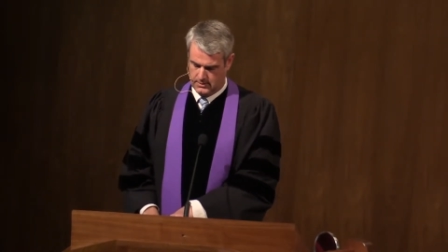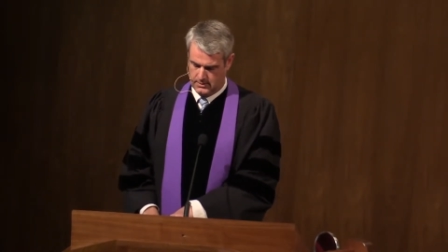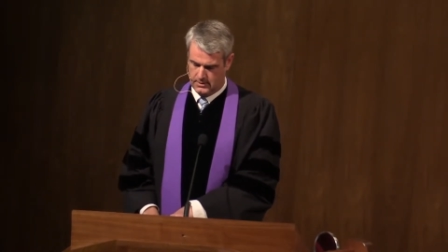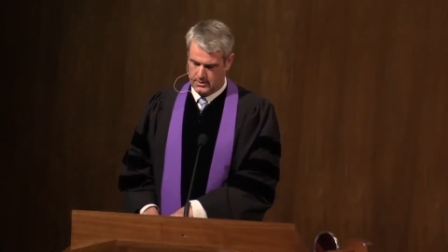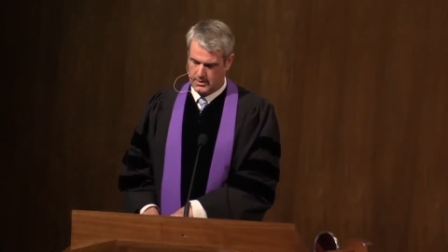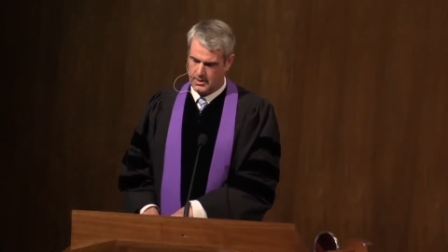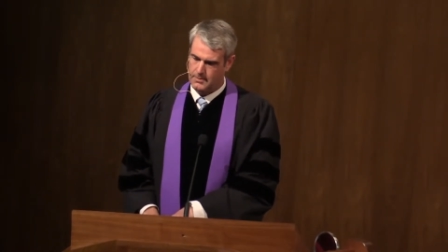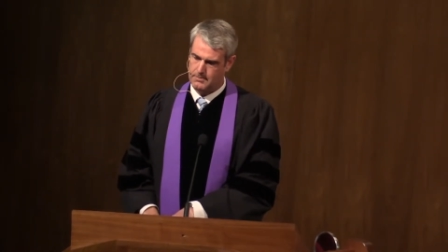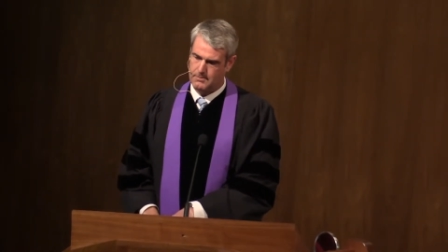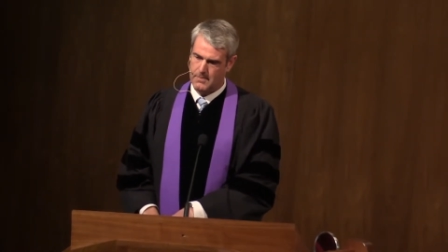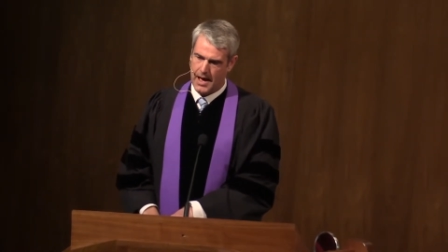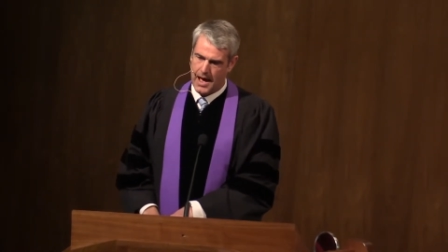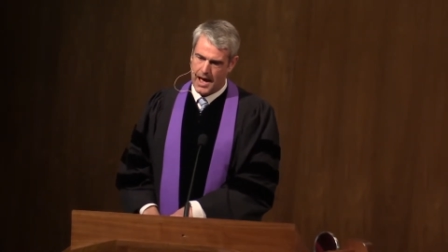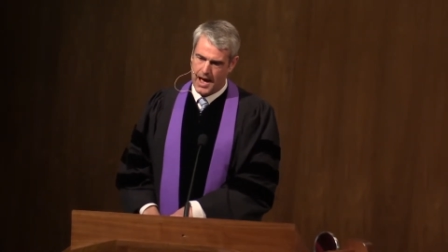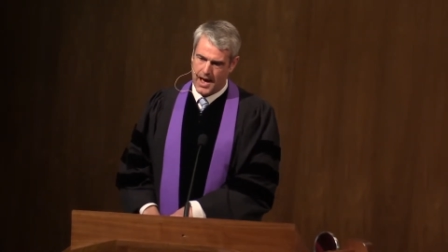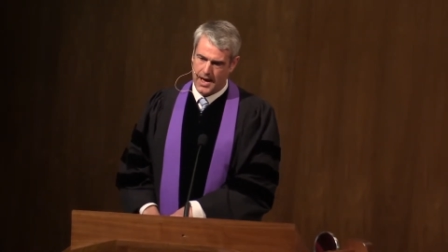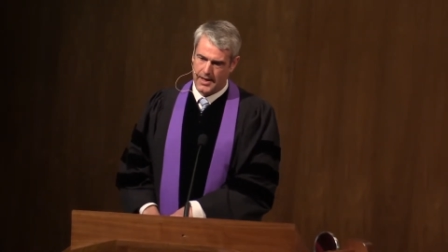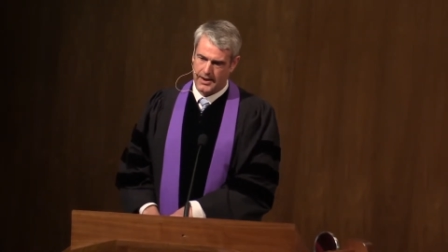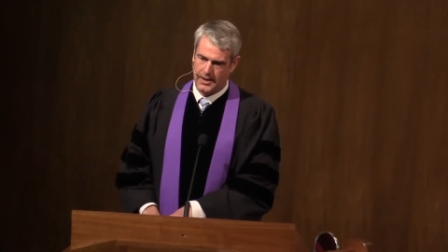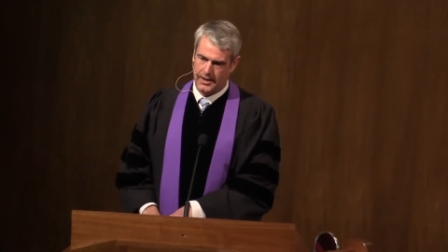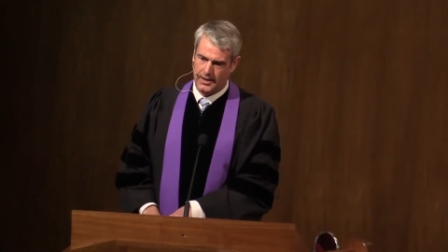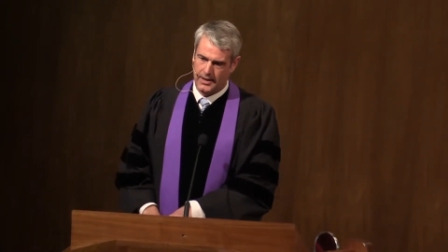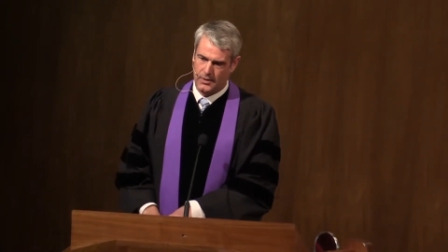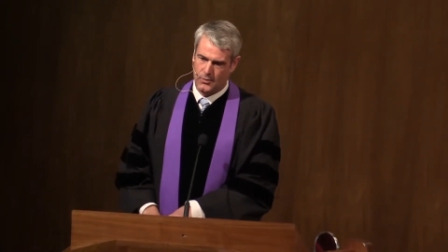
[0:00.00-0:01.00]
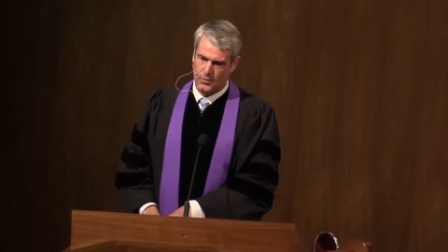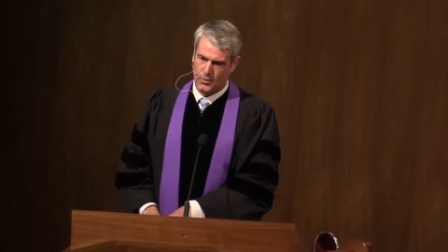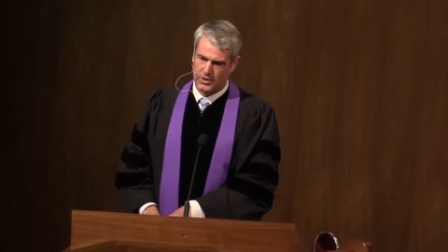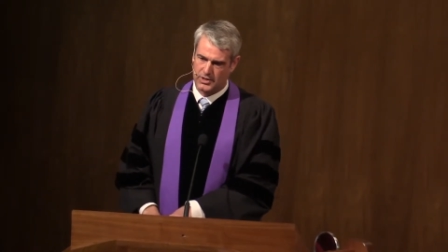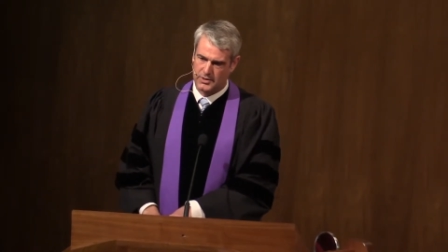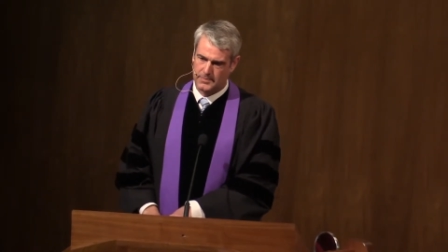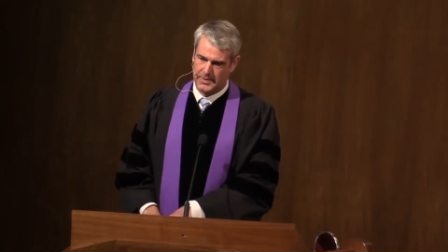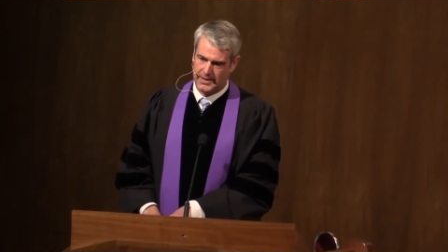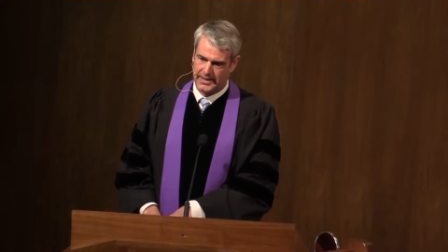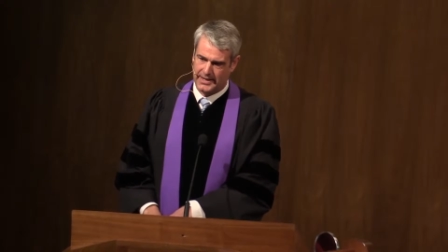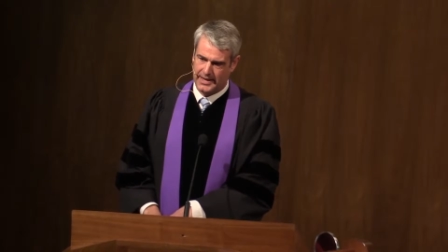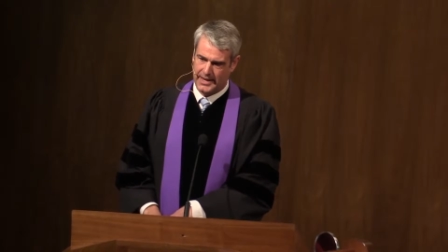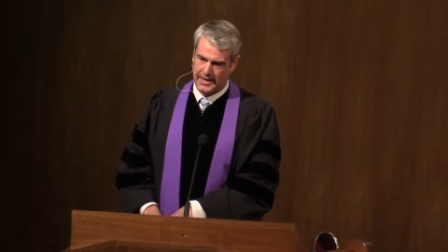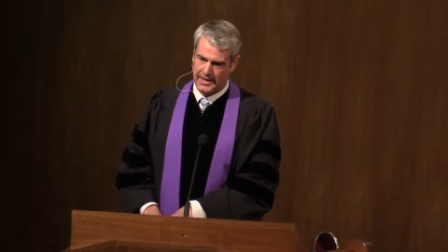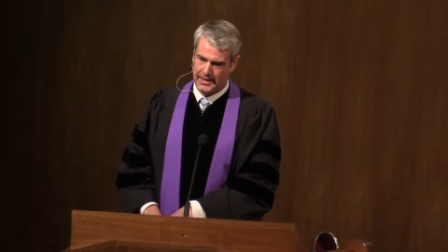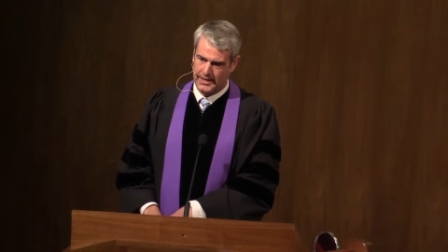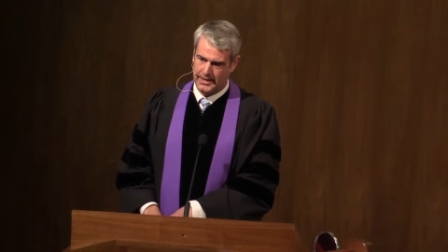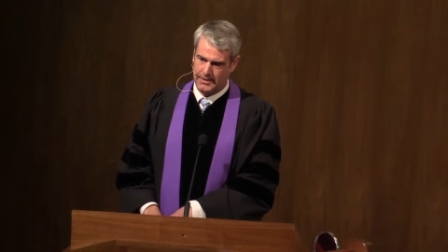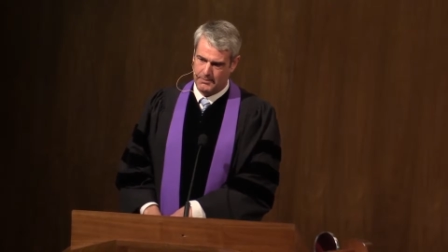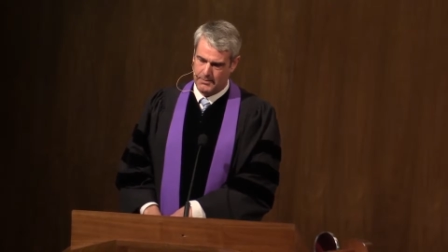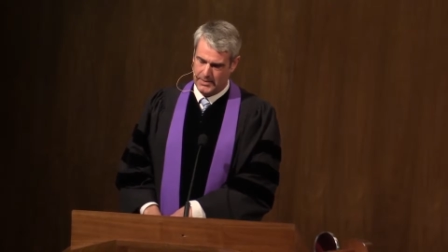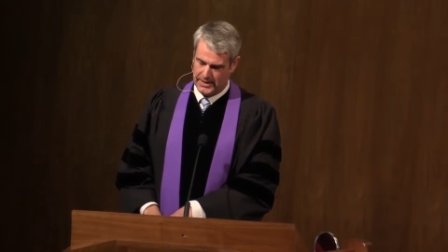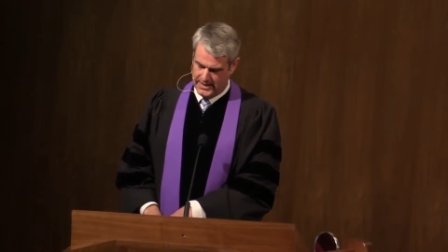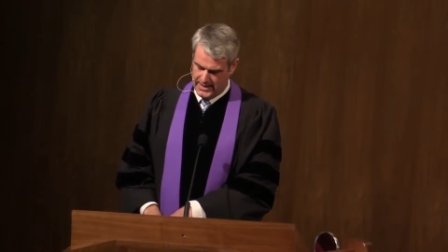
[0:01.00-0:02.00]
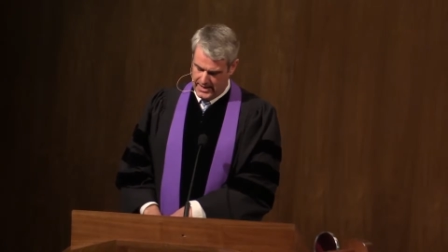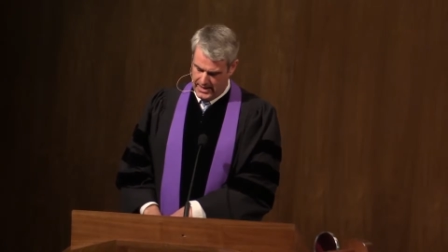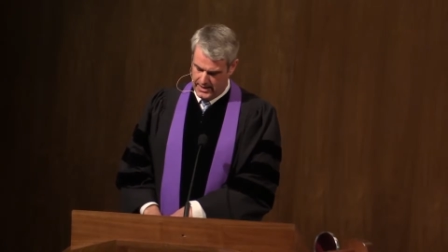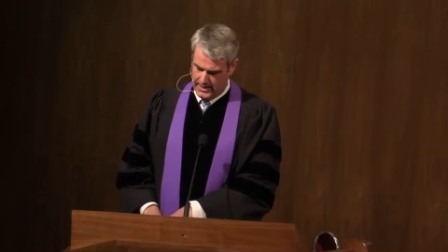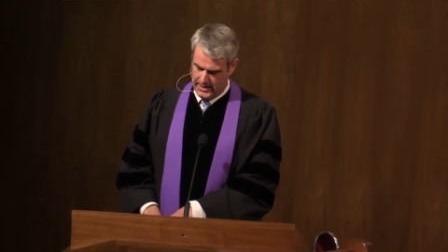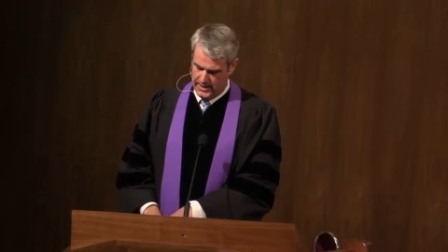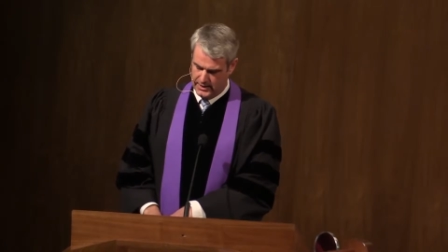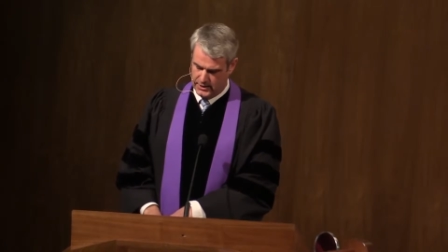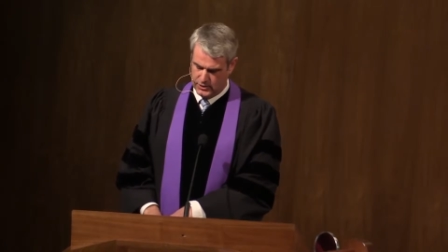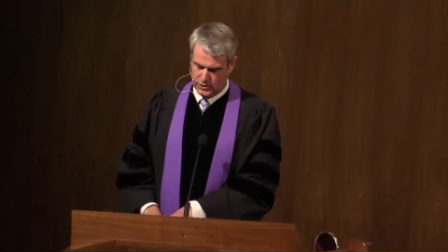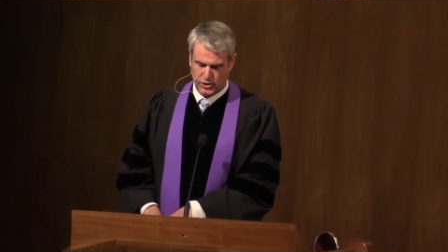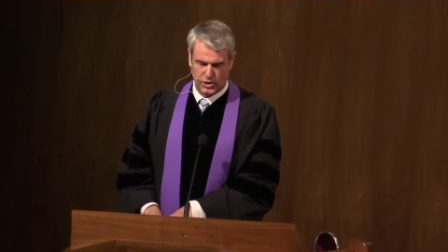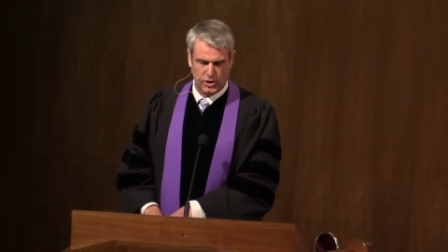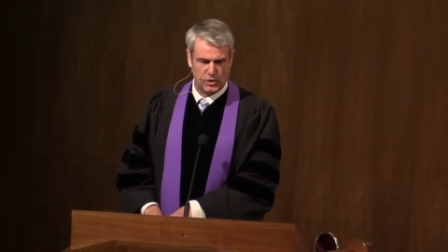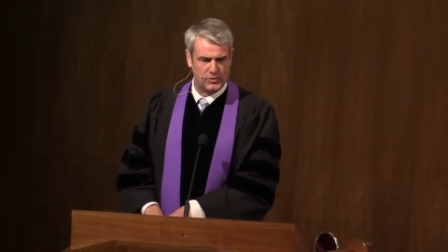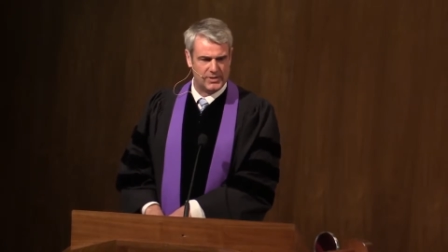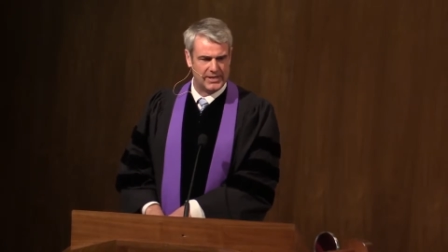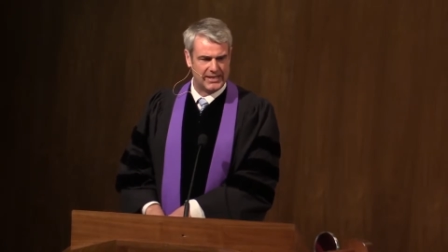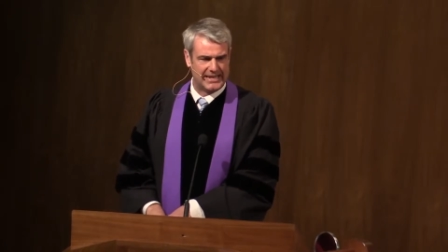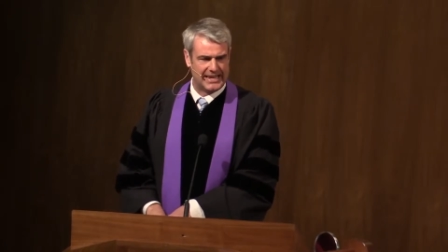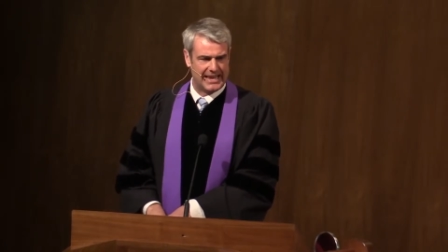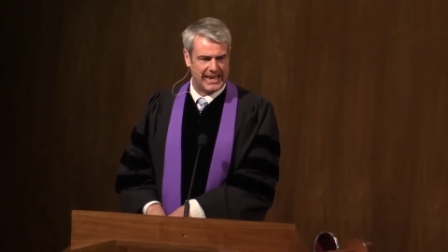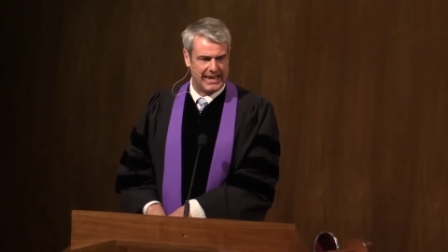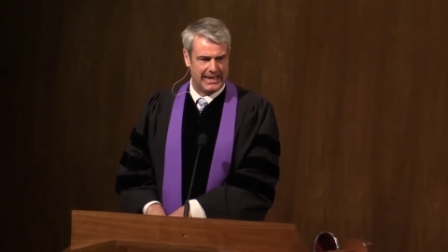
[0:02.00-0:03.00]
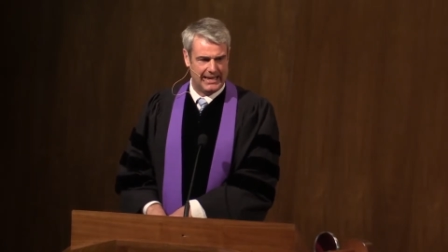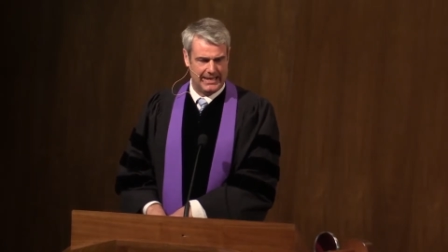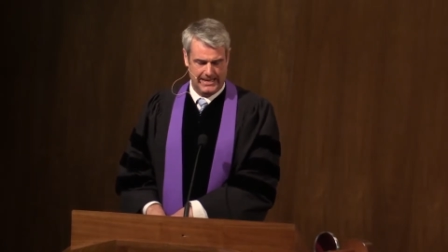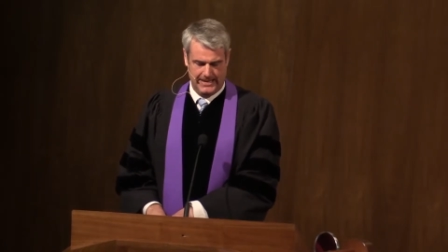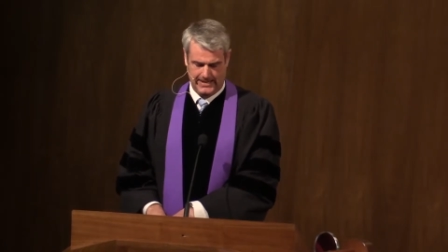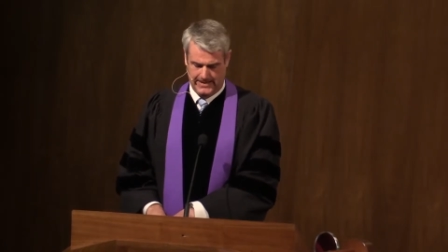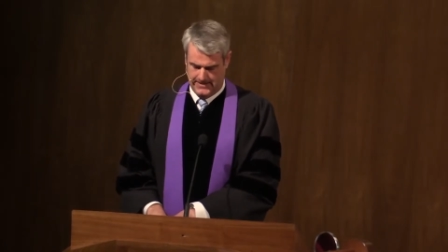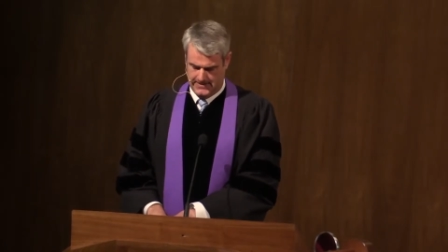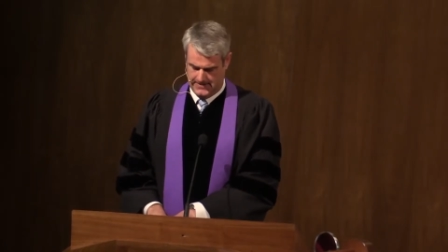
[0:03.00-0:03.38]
The body was begin- beginning to decay.